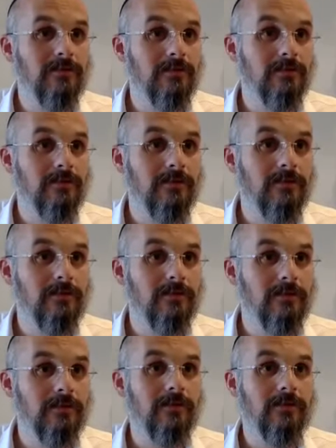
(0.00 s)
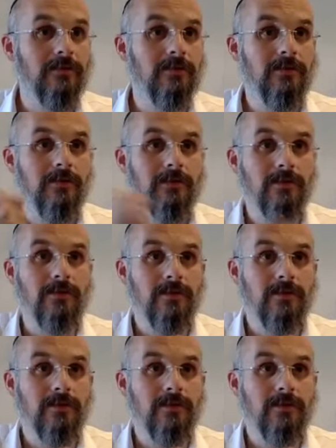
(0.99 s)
Nothing is said.